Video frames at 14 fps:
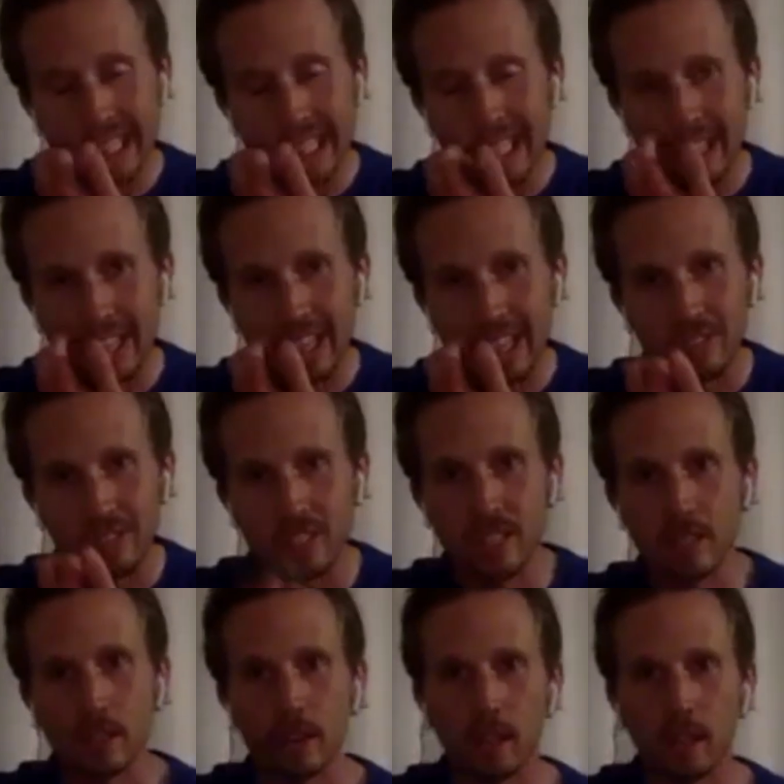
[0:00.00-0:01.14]
if it's
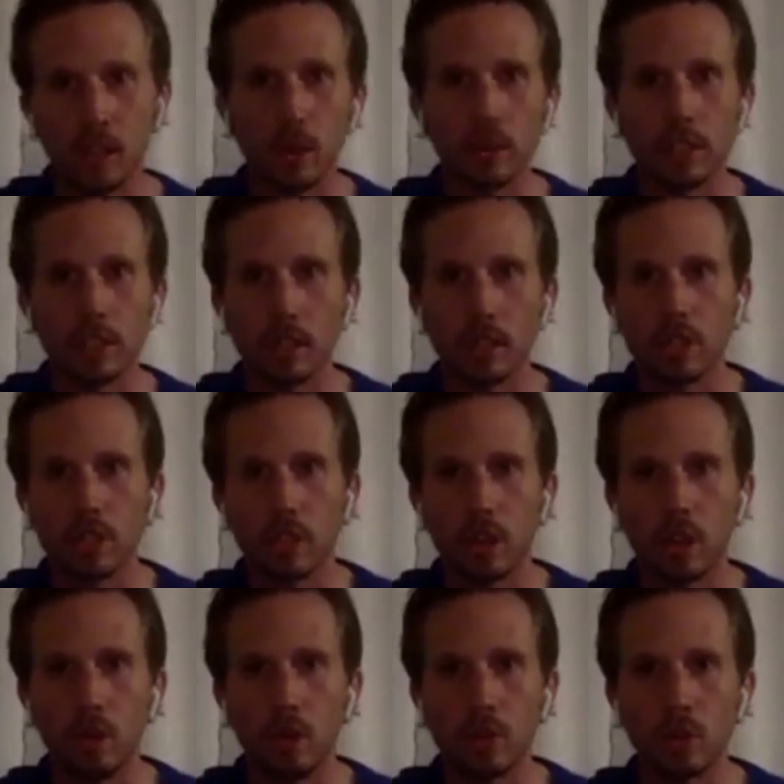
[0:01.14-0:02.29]
necessarily loyal to the
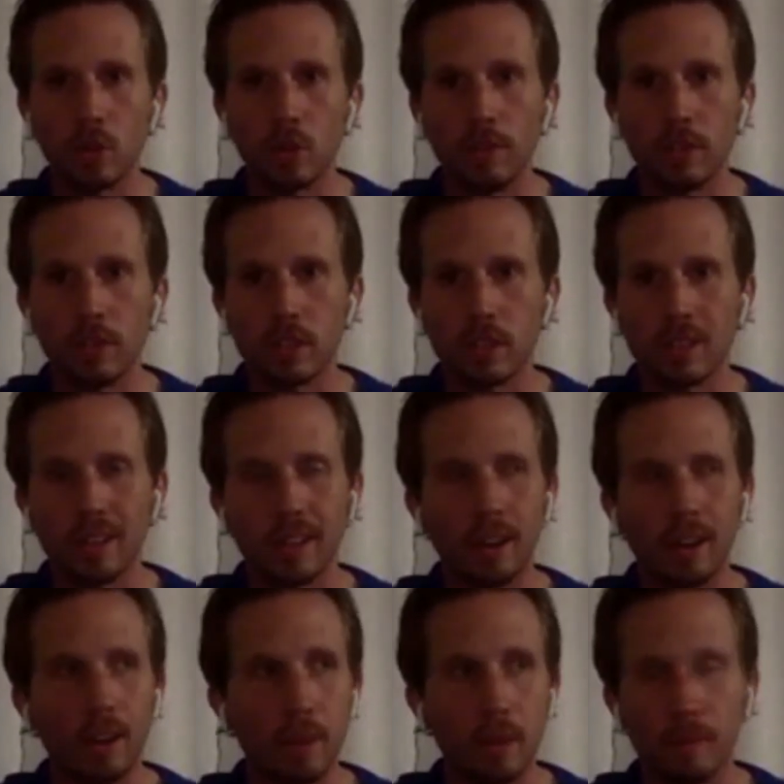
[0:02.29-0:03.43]
coach, or if he's just like, all
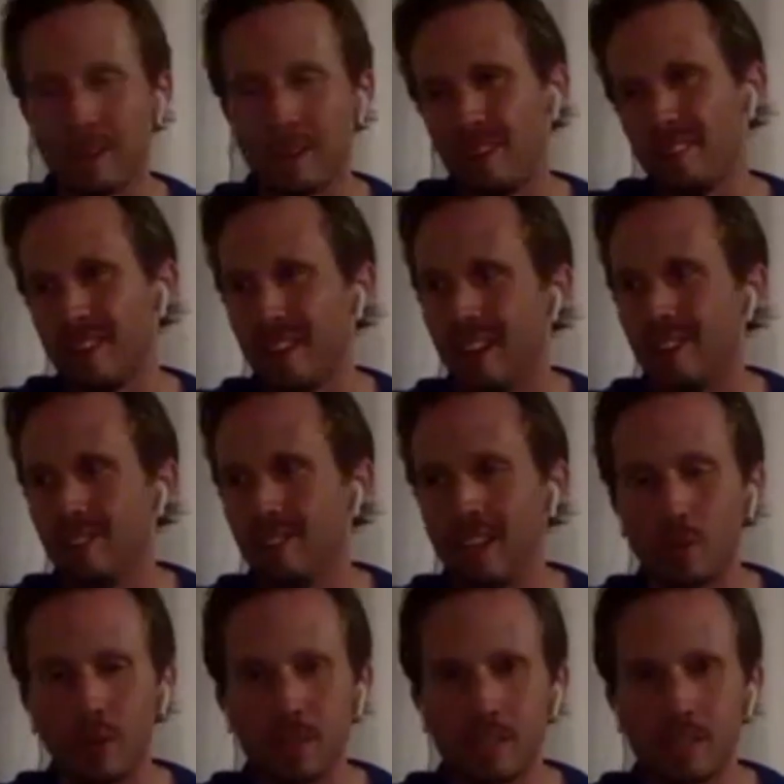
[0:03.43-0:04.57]
right, Mike McCarthy, I don't like
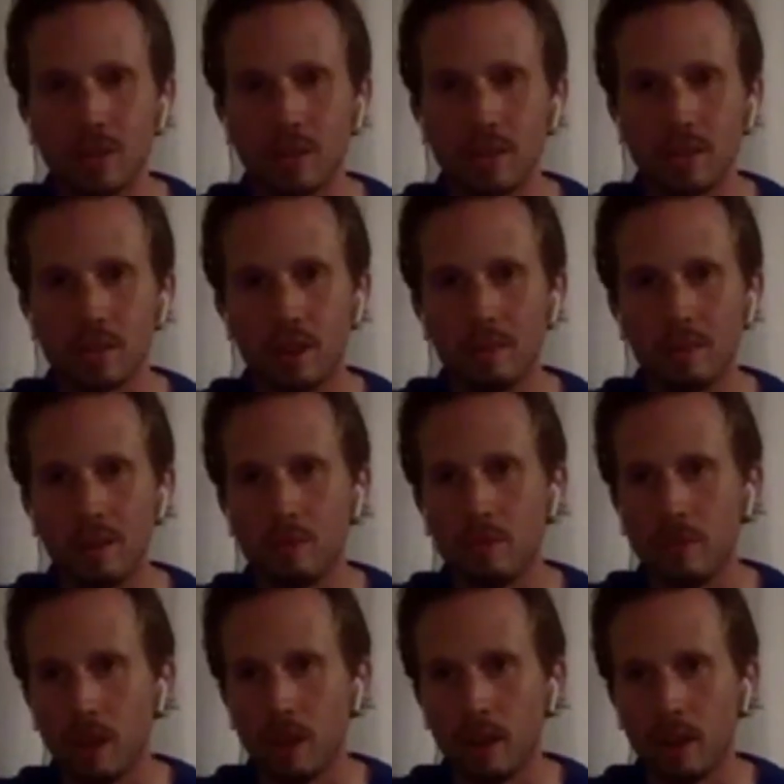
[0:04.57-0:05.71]
what he's doing, so I'm going to move
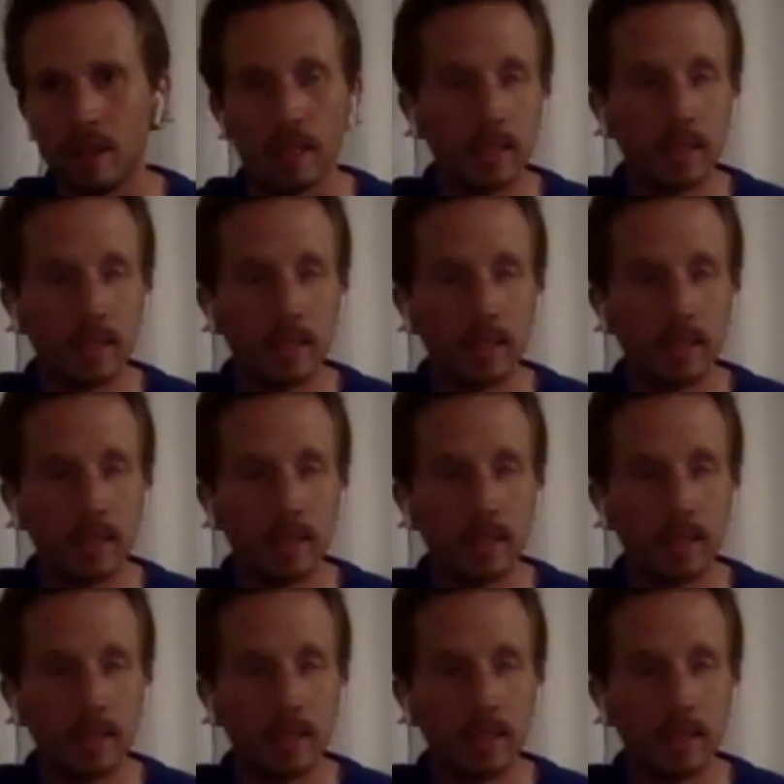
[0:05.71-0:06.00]
on.